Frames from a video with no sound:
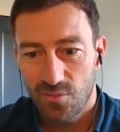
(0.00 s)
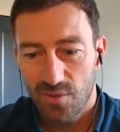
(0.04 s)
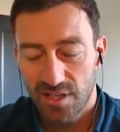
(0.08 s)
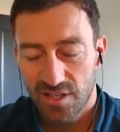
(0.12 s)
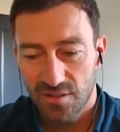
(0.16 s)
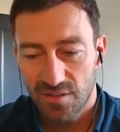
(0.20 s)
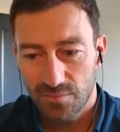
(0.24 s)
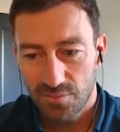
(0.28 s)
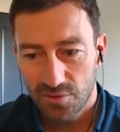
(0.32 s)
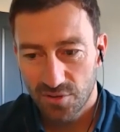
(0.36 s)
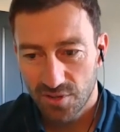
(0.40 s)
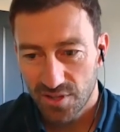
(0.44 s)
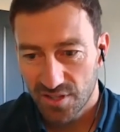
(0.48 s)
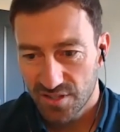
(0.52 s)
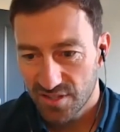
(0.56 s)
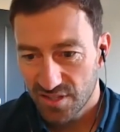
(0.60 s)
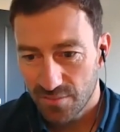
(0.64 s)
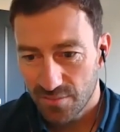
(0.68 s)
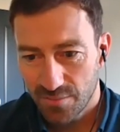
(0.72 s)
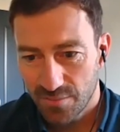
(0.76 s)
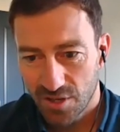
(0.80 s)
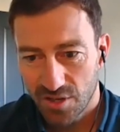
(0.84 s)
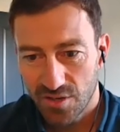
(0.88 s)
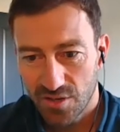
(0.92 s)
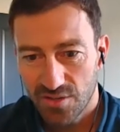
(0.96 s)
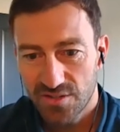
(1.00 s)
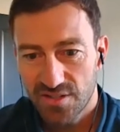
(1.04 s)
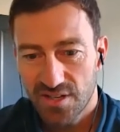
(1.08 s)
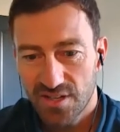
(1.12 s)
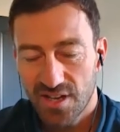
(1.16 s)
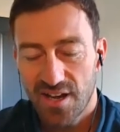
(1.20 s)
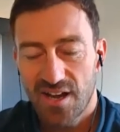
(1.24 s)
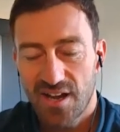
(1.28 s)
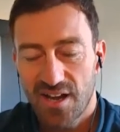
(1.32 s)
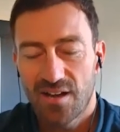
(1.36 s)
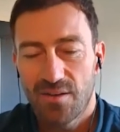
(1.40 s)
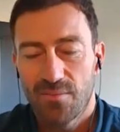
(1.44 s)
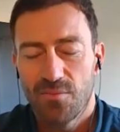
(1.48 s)
we can put this in a boat
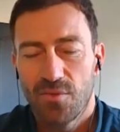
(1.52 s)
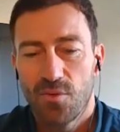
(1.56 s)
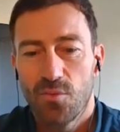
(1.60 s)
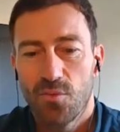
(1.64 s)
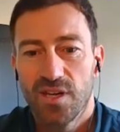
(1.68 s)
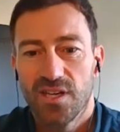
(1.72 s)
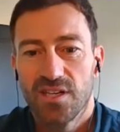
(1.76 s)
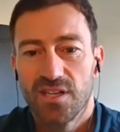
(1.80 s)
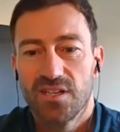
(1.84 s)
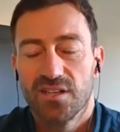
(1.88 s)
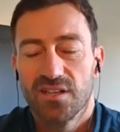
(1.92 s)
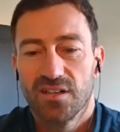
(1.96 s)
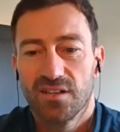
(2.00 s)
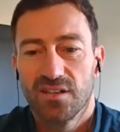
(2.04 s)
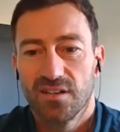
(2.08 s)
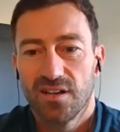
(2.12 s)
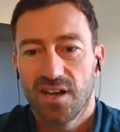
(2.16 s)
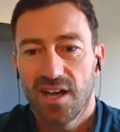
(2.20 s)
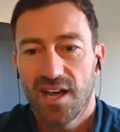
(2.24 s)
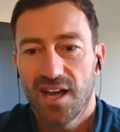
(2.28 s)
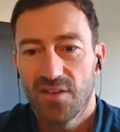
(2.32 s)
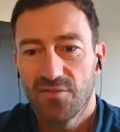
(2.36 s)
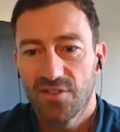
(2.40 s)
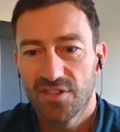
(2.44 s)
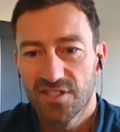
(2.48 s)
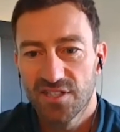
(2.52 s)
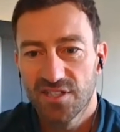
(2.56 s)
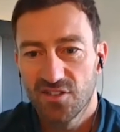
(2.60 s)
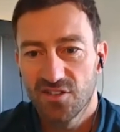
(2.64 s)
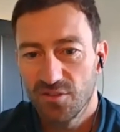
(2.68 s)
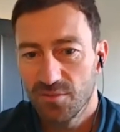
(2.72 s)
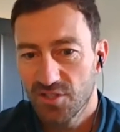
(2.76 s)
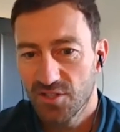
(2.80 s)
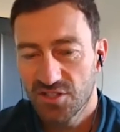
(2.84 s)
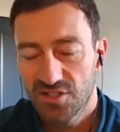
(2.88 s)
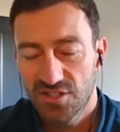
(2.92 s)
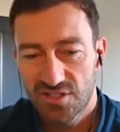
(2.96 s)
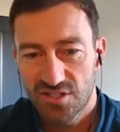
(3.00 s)
and we can have a zero
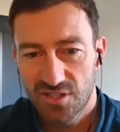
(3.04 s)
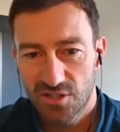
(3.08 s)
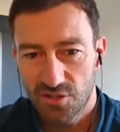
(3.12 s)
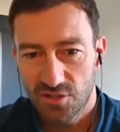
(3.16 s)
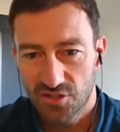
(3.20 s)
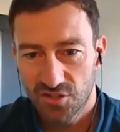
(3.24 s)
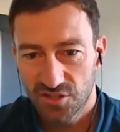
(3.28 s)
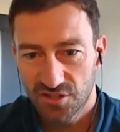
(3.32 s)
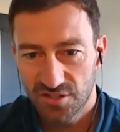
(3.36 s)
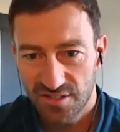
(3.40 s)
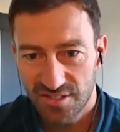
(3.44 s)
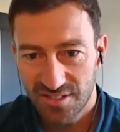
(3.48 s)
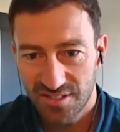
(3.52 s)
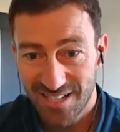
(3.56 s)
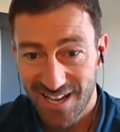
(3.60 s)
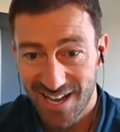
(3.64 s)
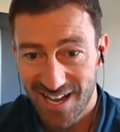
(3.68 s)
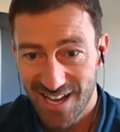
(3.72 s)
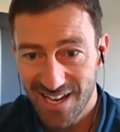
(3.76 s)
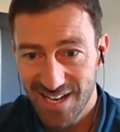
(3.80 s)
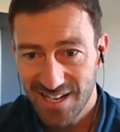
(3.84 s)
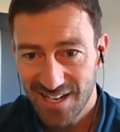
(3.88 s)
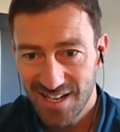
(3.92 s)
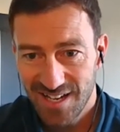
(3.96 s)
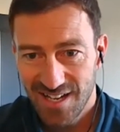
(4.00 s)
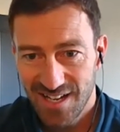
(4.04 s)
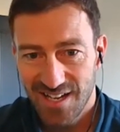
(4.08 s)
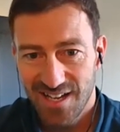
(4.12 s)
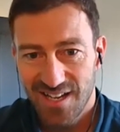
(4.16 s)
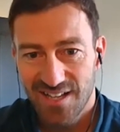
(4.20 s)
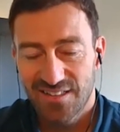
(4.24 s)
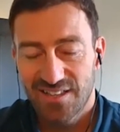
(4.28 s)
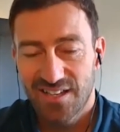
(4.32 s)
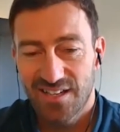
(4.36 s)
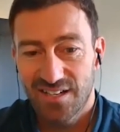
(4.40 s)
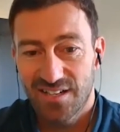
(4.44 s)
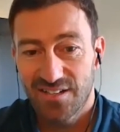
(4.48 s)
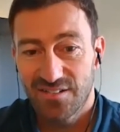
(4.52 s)
emission solution today
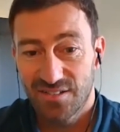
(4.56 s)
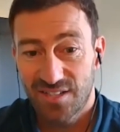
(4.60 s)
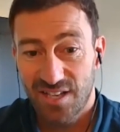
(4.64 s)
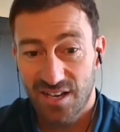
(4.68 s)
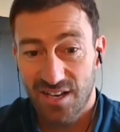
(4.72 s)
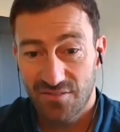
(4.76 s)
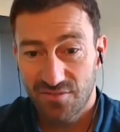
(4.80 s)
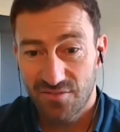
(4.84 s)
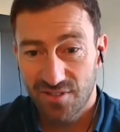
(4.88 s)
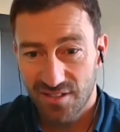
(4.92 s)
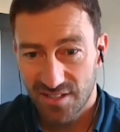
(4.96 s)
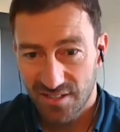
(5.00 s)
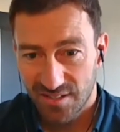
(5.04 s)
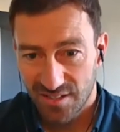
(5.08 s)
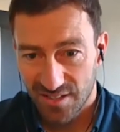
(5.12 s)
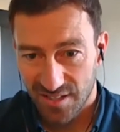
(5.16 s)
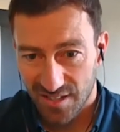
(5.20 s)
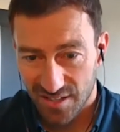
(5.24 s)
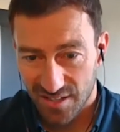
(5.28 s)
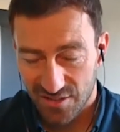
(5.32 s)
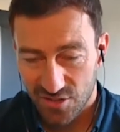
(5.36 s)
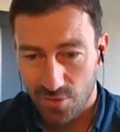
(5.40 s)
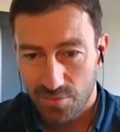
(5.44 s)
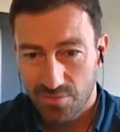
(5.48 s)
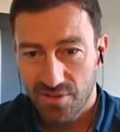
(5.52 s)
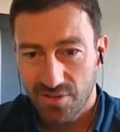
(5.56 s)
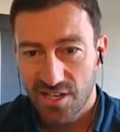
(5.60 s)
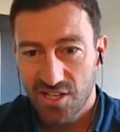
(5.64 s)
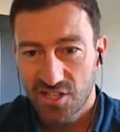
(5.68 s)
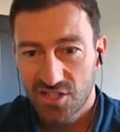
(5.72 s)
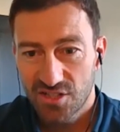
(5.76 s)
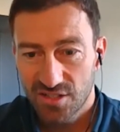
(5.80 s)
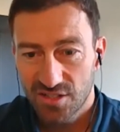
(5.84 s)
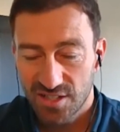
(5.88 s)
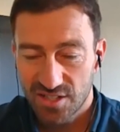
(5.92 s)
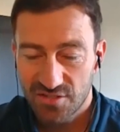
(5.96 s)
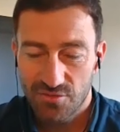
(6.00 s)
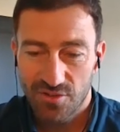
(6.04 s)
that is
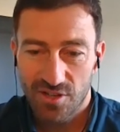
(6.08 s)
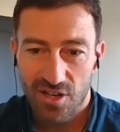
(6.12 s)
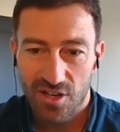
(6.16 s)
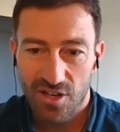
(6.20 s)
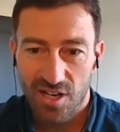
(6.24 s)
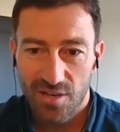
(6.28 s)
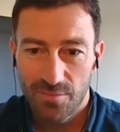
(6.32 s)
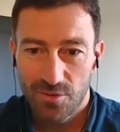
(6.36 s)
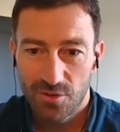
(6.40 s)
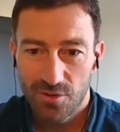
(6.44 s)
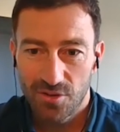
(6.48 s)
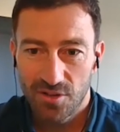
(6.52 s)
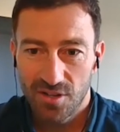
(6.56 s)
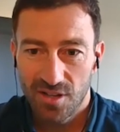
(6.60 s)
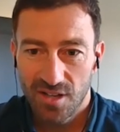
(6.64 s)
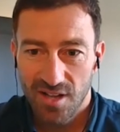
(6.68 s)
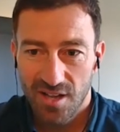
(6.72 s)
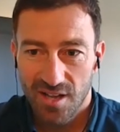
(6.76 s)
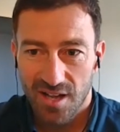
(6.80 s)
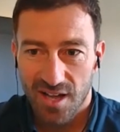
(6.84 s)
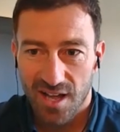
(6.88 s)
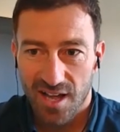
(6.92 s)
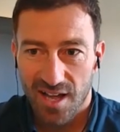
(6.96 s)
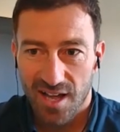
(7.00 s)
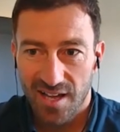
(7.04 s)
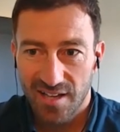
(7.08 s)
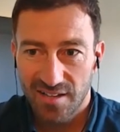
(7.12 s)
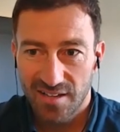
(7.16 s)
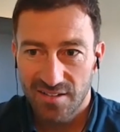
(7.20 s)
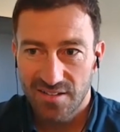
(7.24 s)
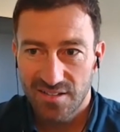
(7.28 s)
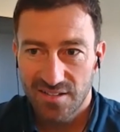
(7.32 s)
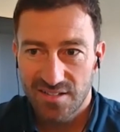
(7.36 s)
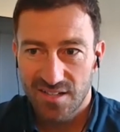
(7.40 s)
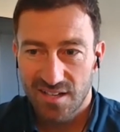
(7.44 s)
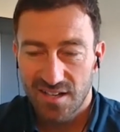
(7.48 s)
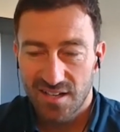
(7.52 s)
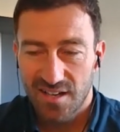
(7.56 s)
operational, that's reliable.
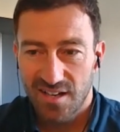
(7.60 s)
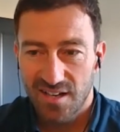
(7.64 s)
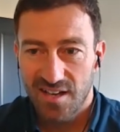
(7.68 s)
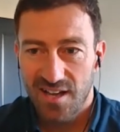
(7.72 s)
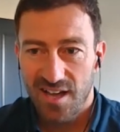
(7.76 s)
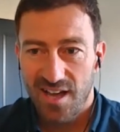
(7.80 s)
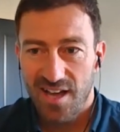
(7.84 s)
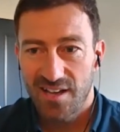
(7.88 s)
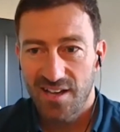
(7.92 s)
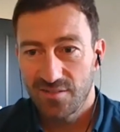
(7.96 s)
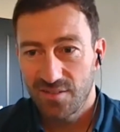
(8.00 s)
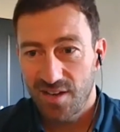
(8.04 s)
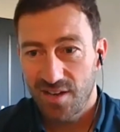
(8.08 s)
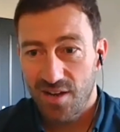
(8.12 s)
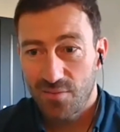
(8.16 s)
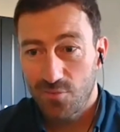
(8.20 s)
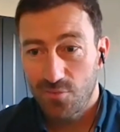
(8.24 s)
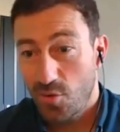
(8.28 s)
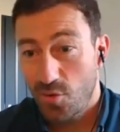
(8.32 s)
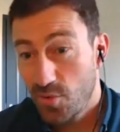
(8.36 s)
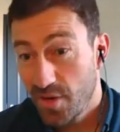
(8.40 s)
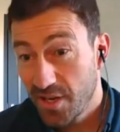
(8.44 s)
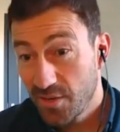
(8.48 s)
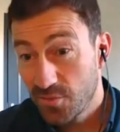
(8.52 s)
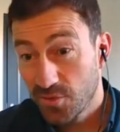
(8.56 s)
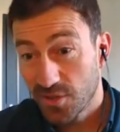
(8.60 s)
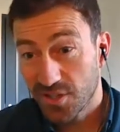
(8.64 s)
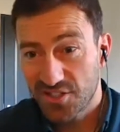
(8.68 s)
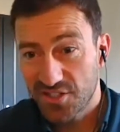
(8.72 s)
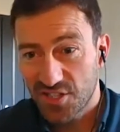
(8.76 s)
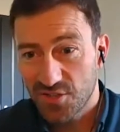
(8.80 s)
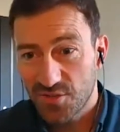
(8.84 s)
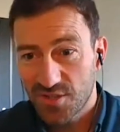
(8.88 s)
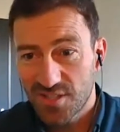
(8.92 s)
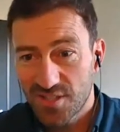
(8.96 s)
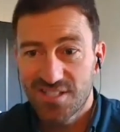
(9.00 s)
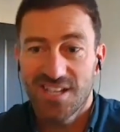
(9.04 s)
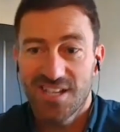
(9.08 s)
And what we want to
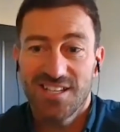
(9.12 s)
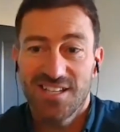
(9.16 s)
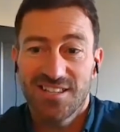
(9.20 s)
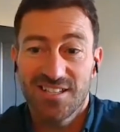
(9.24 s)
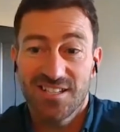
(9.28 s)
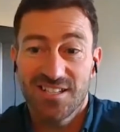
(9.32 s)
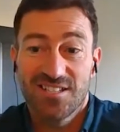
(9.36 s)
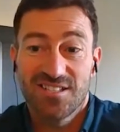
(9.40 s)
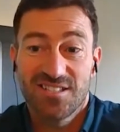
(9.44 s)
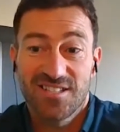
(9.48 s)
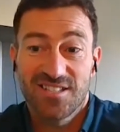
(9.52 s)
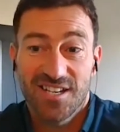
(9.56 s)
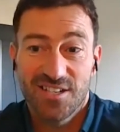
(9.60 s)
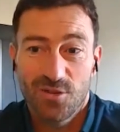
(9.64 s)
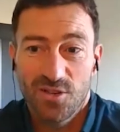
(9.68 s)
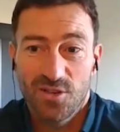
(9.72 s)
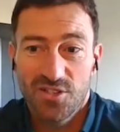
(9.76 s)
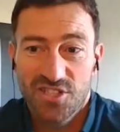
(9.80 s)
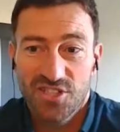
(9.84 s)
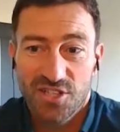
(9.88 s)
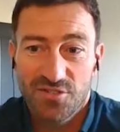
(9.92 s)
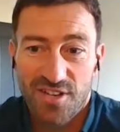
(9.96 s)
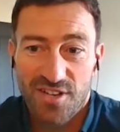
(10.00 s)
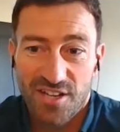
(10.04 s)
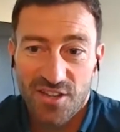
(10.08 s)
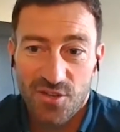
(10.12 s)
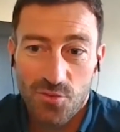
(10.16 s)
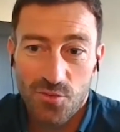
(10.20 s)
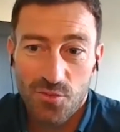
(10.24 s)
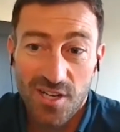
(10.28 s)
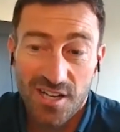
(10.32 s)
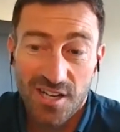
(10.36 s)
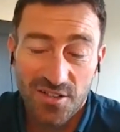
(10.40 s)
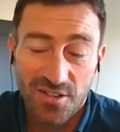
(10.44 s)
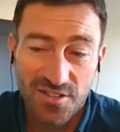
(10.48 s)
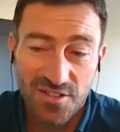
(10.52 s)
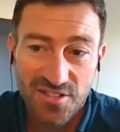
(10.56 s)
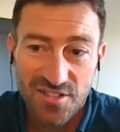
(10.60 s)
do is take this technology around the
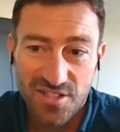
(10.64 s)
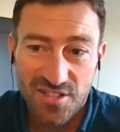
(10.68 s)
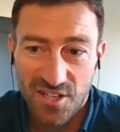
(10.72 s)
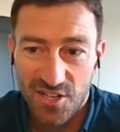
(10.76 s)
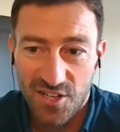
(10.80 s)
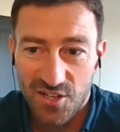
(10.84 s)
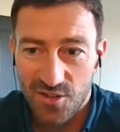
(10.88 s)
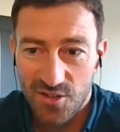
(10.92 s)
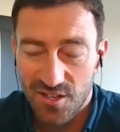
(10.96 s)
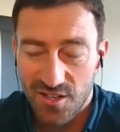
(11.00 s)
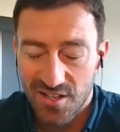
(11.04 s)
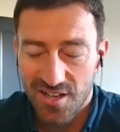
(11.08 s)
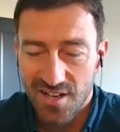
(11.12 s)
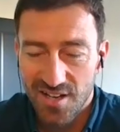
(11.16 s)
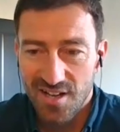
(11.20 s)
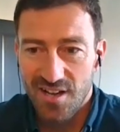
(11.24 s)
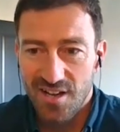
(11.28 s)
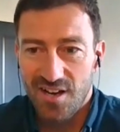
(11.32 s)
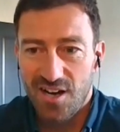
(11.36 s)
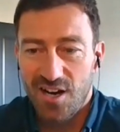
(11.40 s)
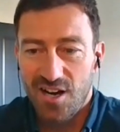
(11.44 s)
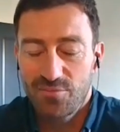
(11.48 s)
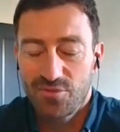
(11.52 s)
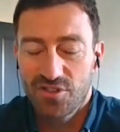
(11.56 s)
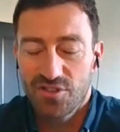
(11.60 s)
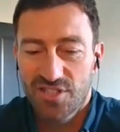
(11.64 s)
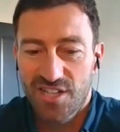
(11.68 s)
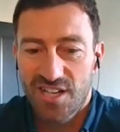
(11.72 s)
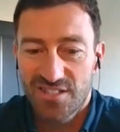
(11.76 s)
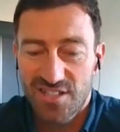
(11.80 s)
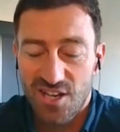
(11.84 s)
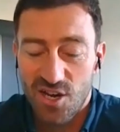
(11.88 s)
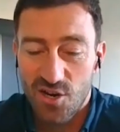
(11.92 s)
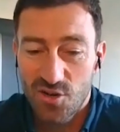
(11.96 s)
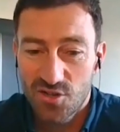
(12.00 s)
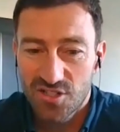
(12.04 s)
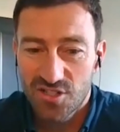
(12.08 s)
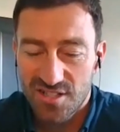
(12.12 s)
world. So our
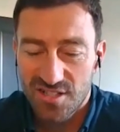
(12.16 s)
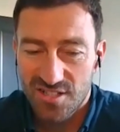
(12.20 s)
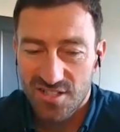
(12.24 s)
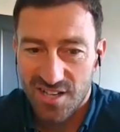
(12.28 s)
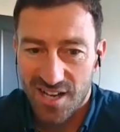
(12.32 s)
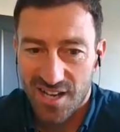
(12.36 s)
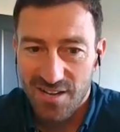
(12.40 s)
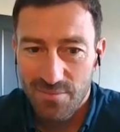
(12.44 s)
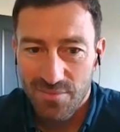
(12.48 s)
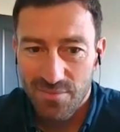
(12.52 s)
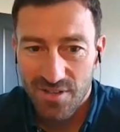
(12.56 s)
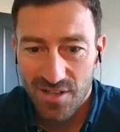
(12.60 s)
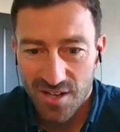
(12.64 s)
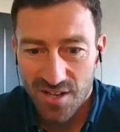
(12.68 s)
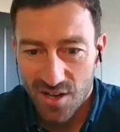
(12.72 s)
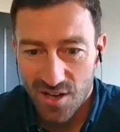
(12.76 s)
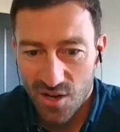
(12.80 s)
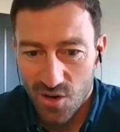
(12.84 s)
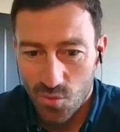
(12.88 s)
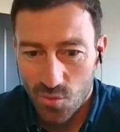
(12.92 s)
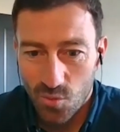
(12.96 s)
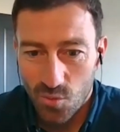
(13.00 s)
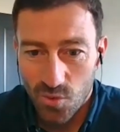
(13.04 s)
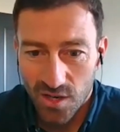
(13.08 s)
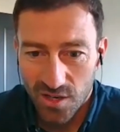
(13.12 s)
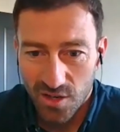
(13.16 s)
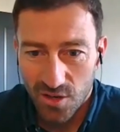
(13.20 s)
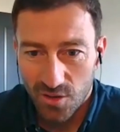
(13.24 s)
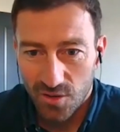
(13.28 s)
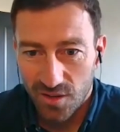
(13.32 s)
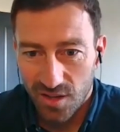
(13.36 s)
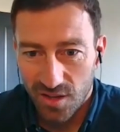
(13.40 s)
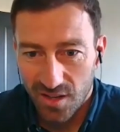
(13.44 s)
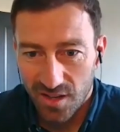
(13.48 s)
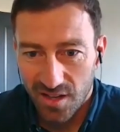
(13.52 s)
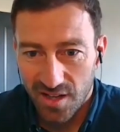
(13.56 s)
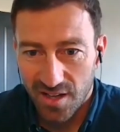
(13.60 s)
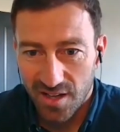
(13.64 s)
project OceansLab
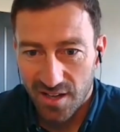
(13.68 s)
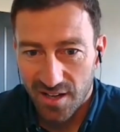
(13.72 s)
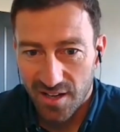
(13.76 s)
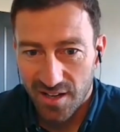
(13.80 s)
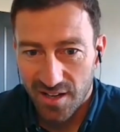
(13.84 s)
will